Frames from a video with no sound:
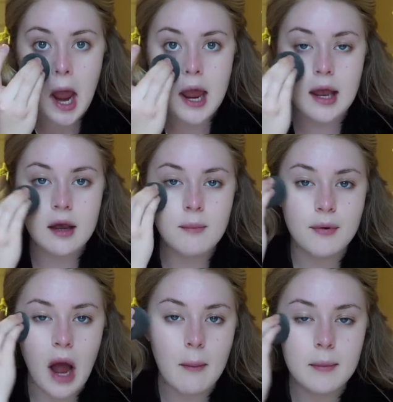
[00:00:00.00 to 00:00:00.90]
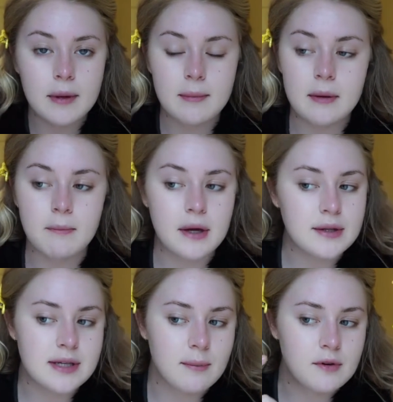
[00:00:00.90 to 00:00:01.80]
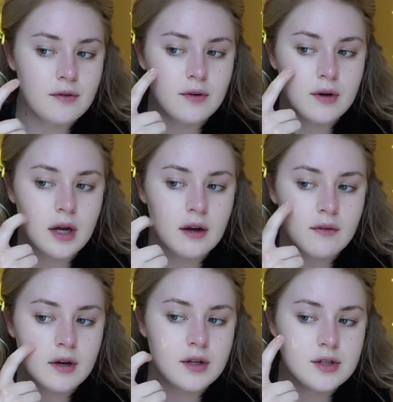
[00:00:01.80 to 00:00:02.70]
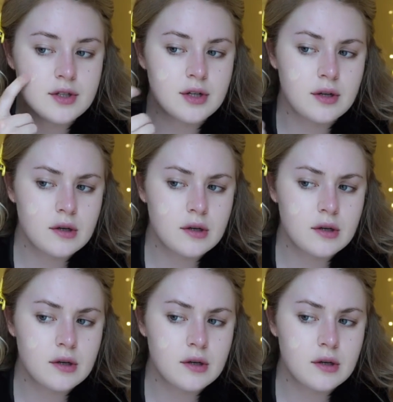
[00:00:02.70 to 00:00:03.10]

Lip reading: It could probably be built up to full coverage.